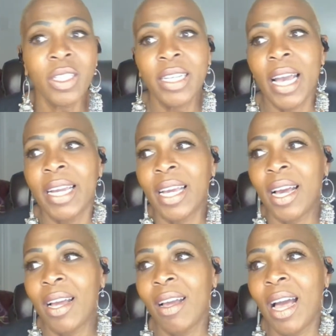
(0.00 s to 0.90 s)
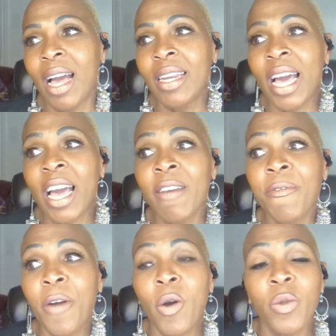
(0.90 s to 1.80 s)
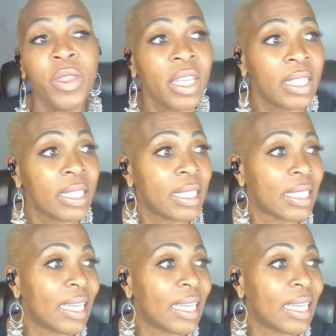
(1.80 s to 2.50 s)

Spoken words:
China, and I found this